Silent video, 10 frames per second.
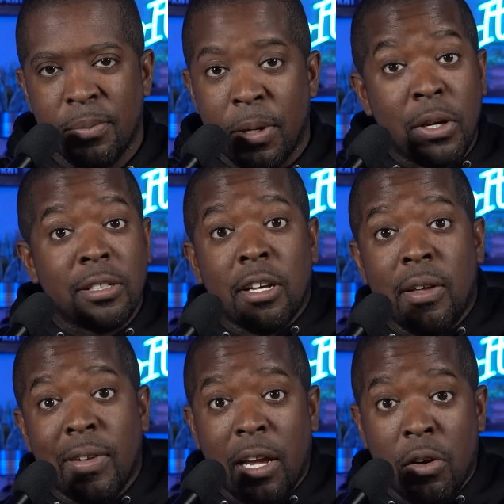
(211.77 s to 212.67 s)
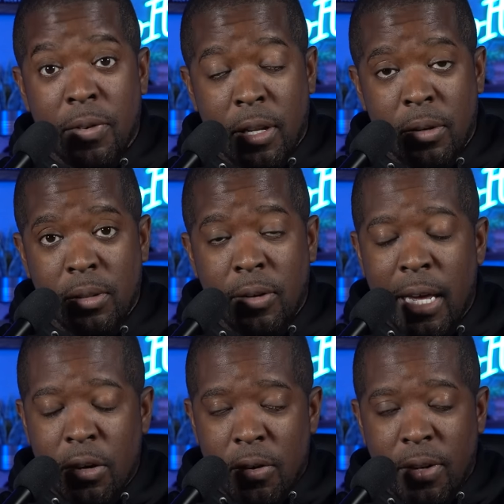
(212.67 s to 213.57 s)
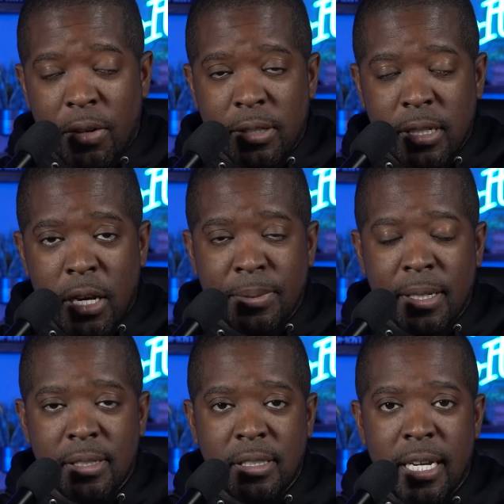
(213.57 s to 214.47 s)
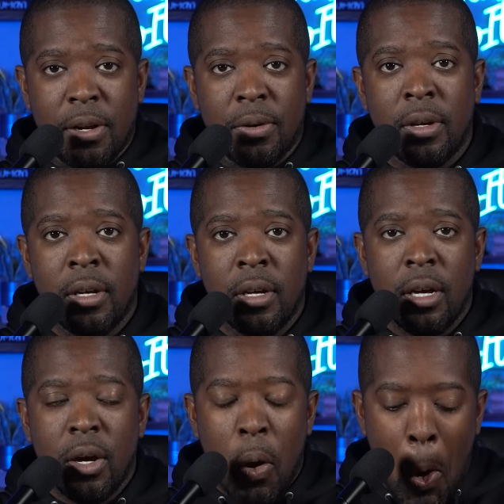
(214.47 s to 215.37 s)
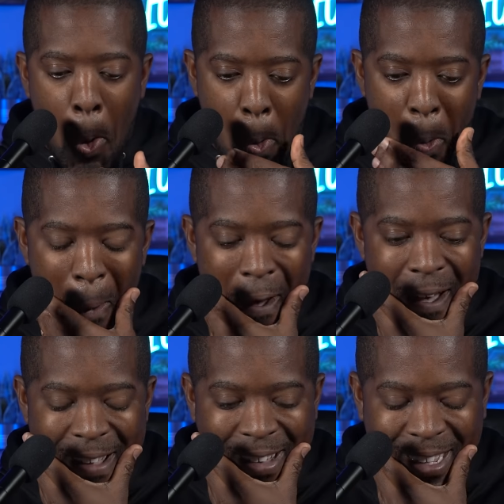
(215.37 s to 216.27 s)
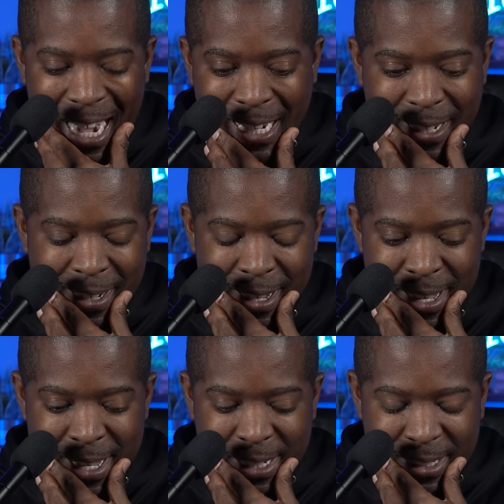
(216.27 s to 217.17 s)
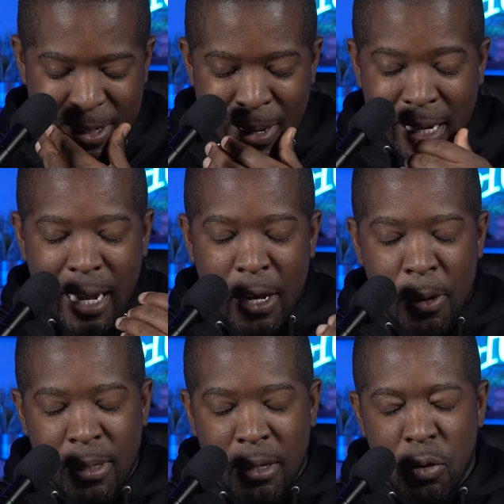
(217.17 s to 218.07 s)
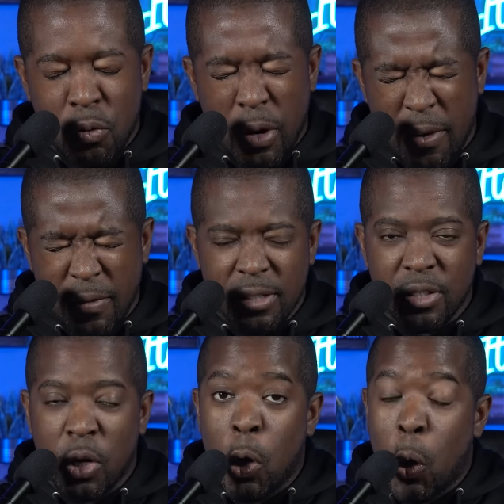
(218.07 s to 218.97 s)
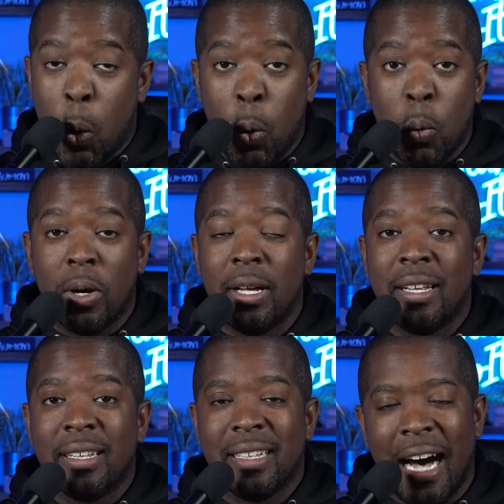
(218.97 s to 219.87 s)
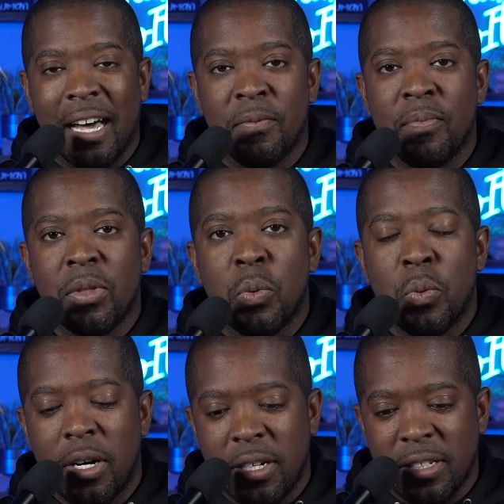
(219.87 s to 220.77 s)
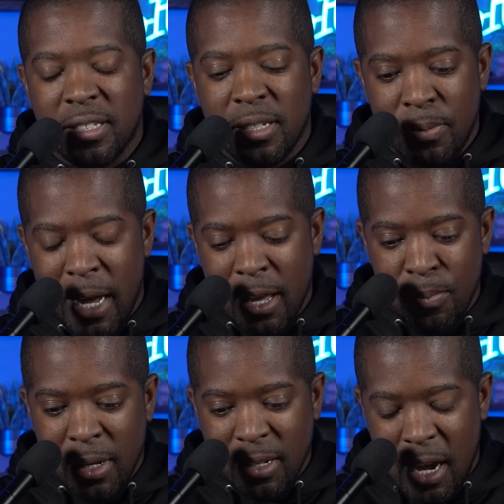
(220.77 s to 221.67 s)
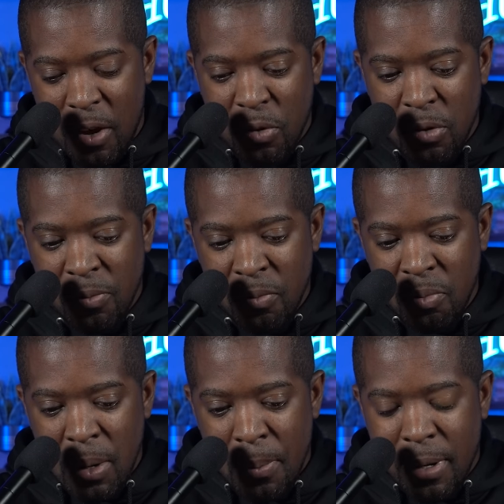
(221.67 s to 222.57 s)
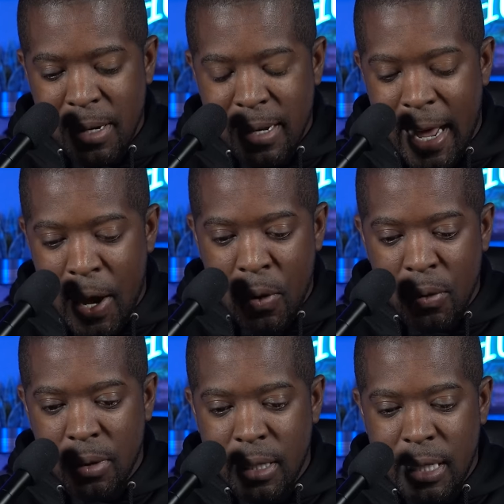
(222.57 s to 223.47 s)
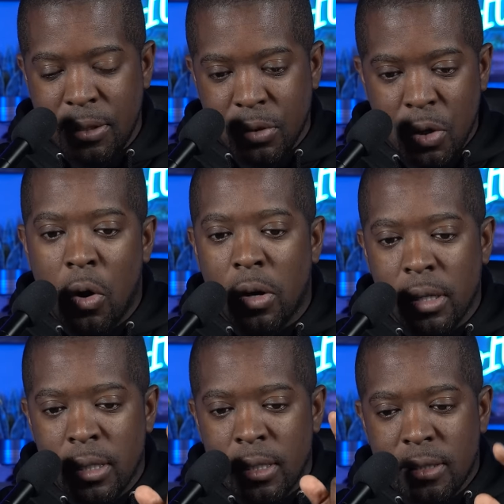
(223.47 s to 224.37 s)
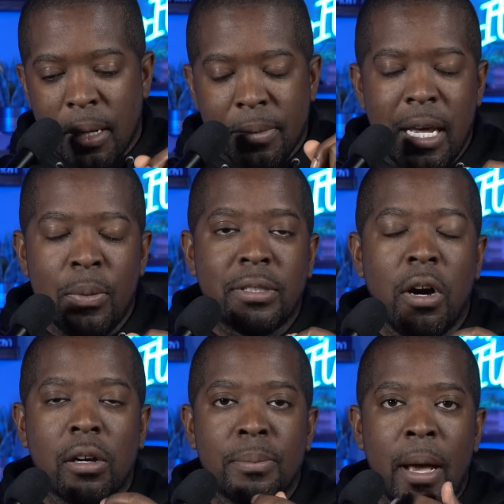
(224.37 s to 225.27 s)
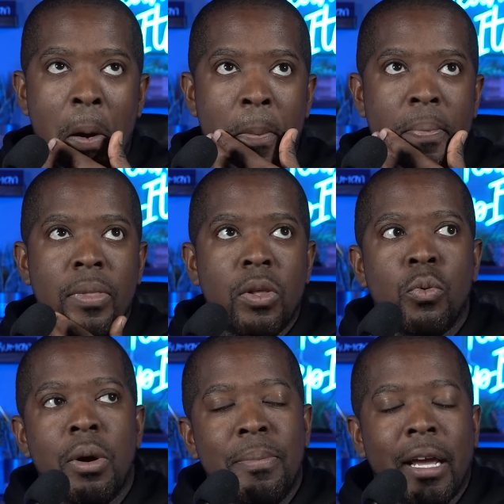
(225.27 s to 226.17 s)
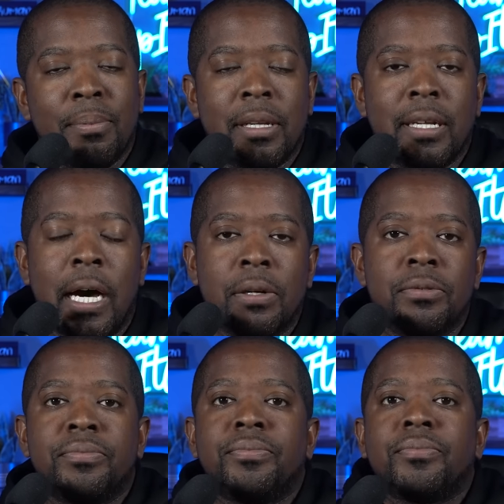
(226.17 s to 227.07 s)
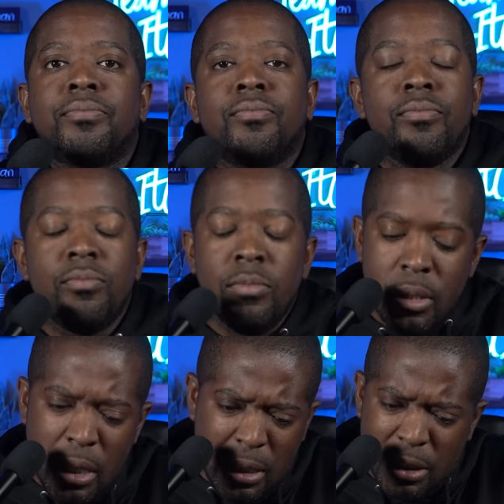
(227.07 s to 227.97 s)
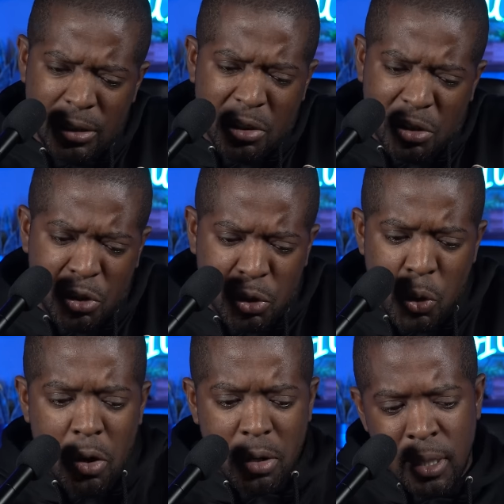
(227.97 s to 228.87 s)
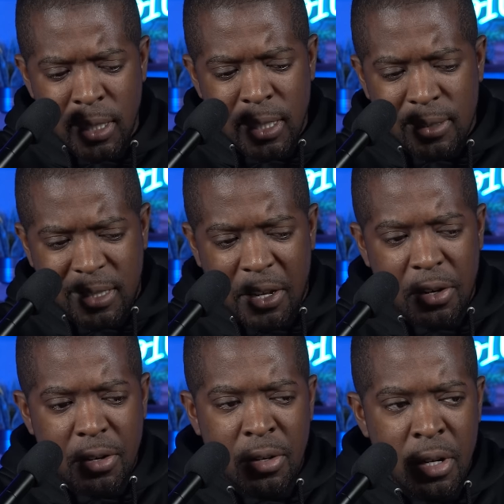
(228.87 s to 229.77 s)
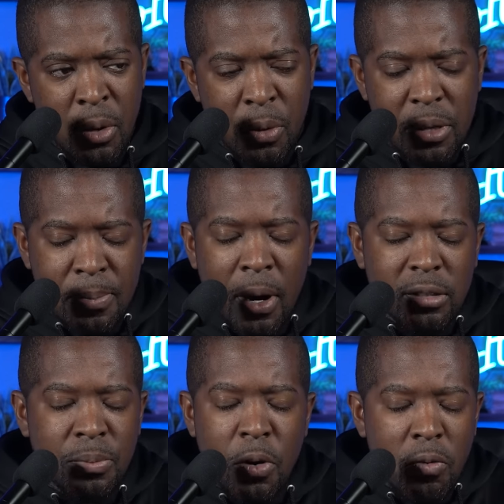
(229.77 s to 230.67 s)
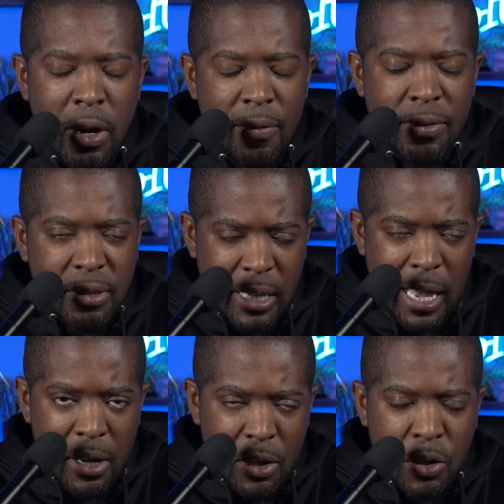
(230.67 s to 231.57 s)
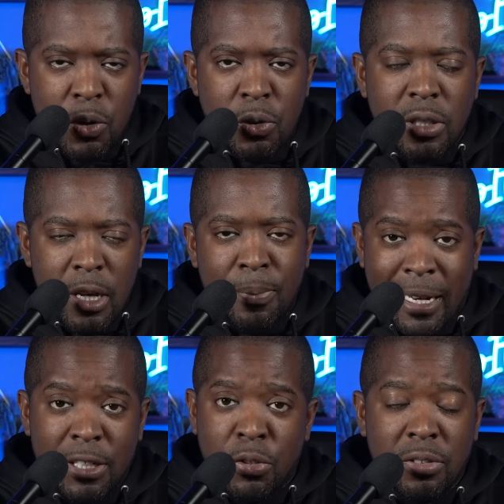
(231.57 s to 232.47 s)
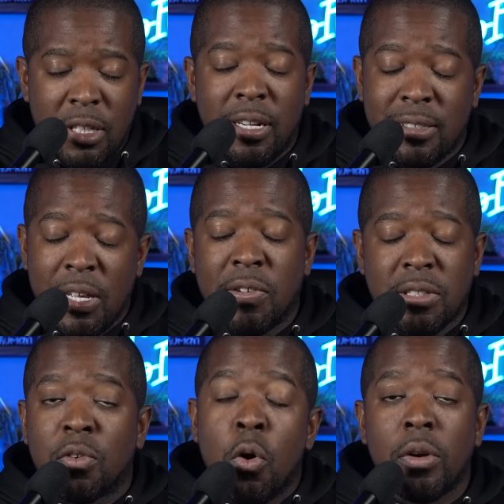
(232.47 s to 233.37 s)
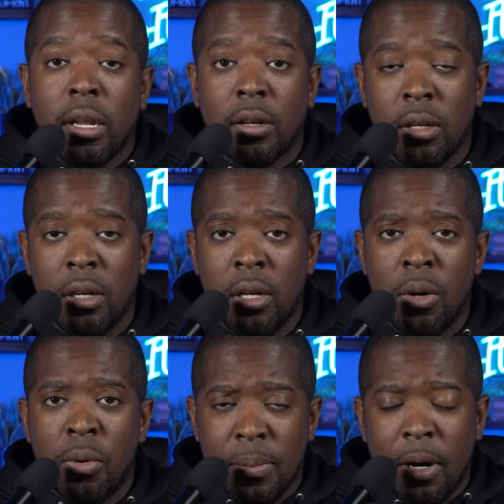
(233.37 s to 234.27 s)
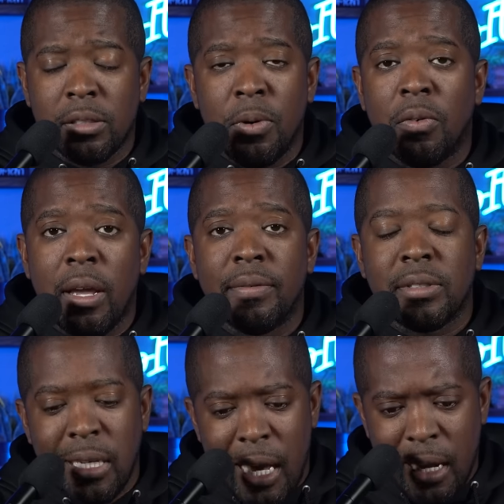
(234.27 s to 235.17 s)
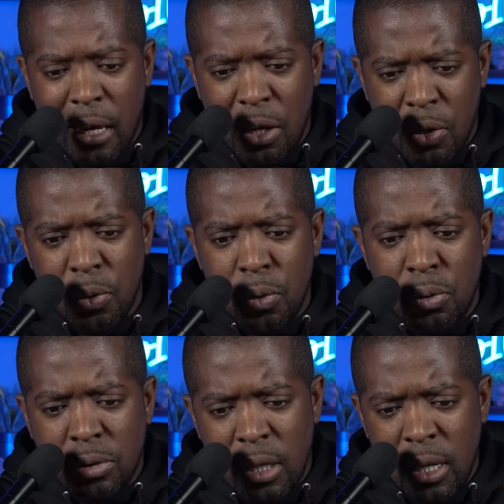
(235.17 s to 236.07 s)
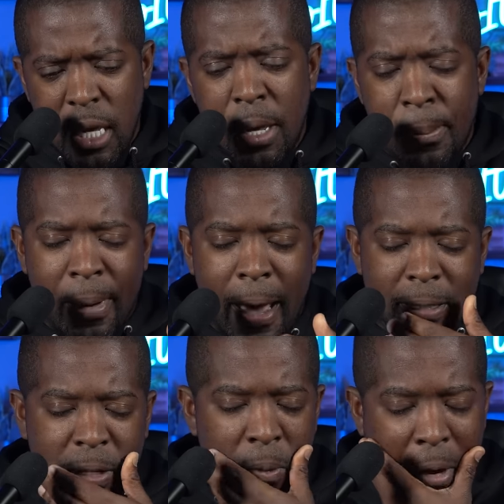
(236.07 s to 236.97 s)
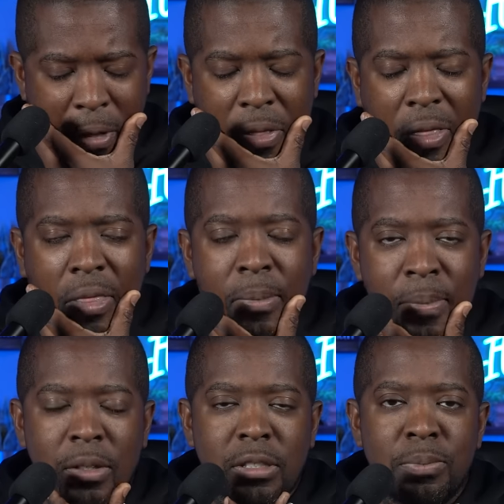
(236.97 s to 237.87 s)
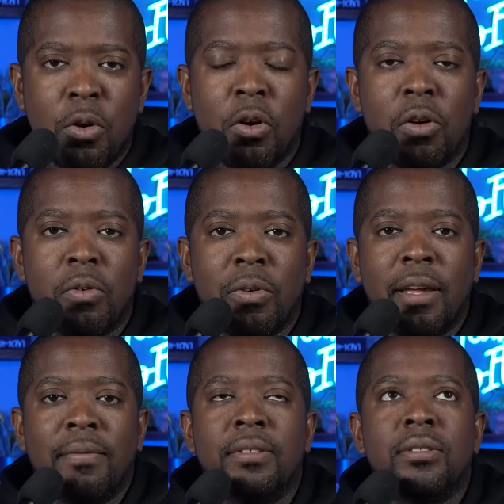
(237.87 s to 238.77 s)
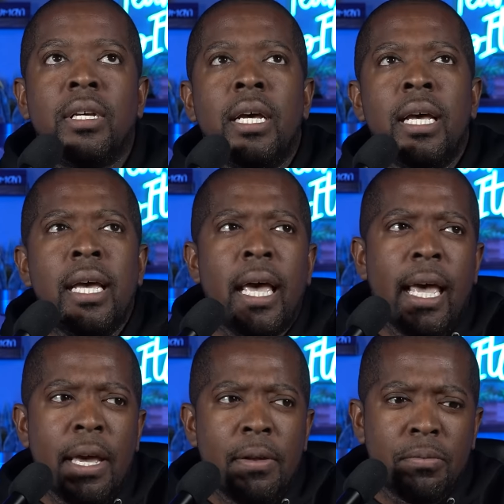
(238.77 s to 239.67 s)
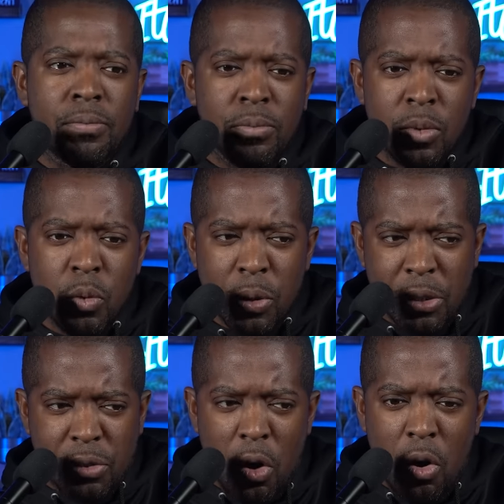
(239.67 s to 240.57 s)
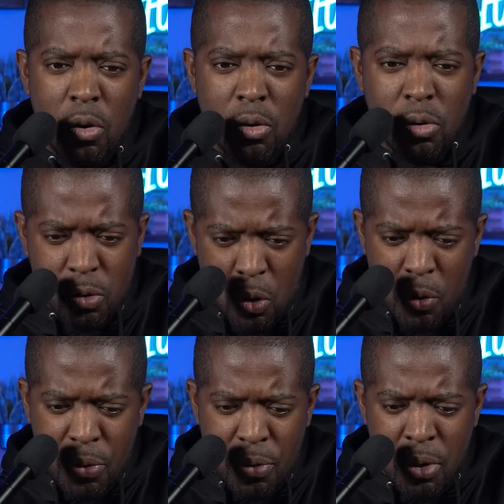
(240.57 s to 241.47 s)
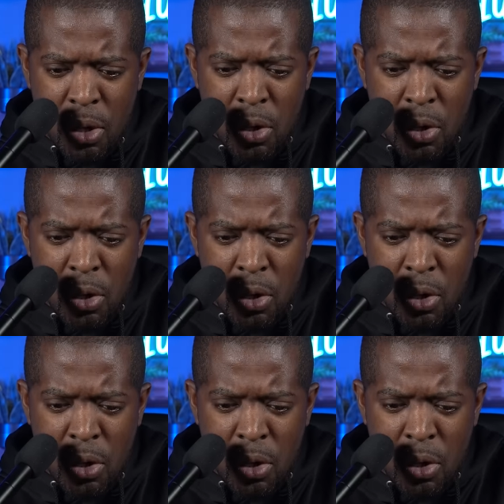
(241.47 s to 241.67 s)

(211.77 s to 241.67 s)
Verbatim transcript: But you can still leave a like on the video. Leave a like on the video because it helps out the channel a whole lot. And somebody that helped out the Ravens a whole lot was Mike Macdonald, but now he's gone. Something that we talked about with Mike Macdonald in his just short tenure with the Baltimore Ravens, he had a huge impact. His short tenure as defensive coordinator with the Baltimore Ravens, he had a huge impact with the Baltimore Ravens. And we saw growth.